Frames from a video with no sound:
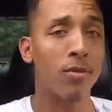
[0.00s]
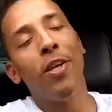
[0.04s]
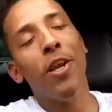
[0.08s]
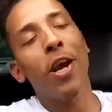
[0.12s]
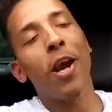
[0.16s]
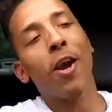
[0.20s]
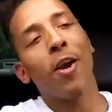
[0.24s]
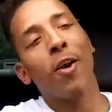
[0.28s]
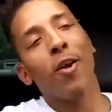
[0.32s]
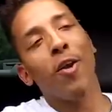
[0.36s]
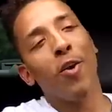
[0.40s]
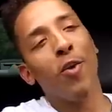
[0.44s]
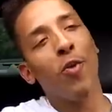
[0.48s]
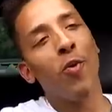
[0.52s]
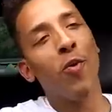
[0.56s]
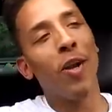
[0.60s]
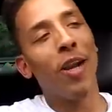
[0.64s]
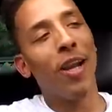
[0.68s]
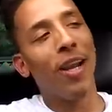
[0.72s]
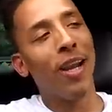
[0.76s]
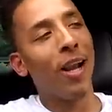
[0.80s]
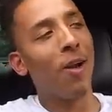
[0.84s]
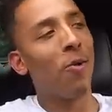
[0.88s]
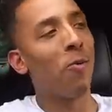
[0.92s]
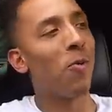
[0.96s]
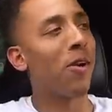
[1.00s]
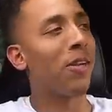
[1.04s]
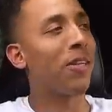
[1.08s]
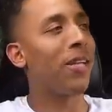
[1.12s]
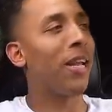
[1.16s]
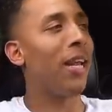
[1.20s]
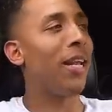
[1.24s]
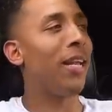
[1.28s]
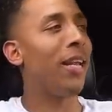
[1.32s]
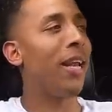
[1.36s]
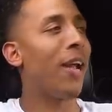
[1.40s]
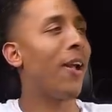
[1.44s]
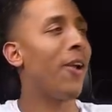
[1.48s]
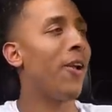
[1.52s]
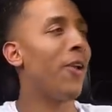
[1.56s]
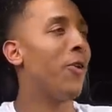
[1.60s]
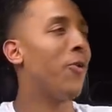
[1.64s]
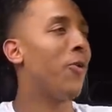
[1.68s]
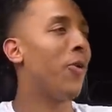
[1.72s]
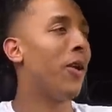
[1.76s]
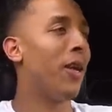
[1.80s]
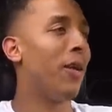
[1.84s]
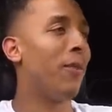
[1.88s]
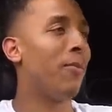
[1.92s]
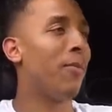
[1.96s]
Dairy Queen. I worked at Dairy
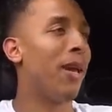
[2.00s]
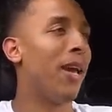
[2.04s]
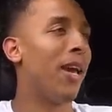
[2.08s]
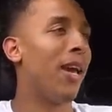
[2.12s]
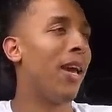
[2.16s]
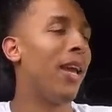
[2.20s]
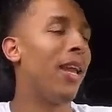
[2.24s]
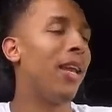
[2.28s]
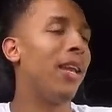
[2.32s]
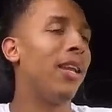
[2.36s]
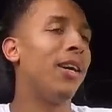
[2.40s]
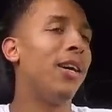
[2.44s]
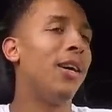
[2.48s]
Queen, man.